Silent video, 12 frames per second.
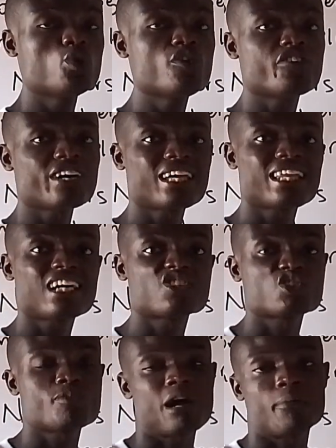we will find out
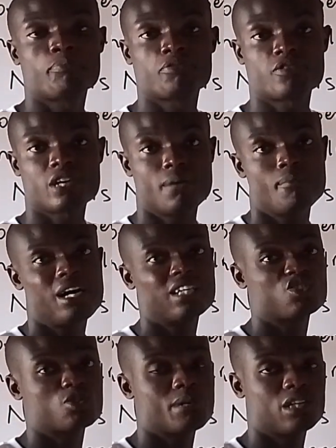that some are prime
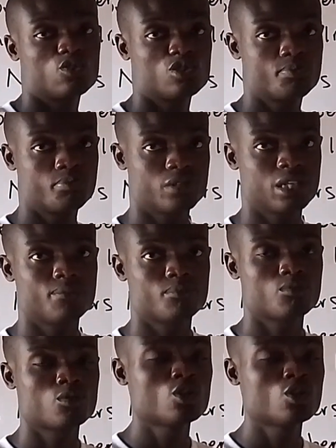and some are not prime.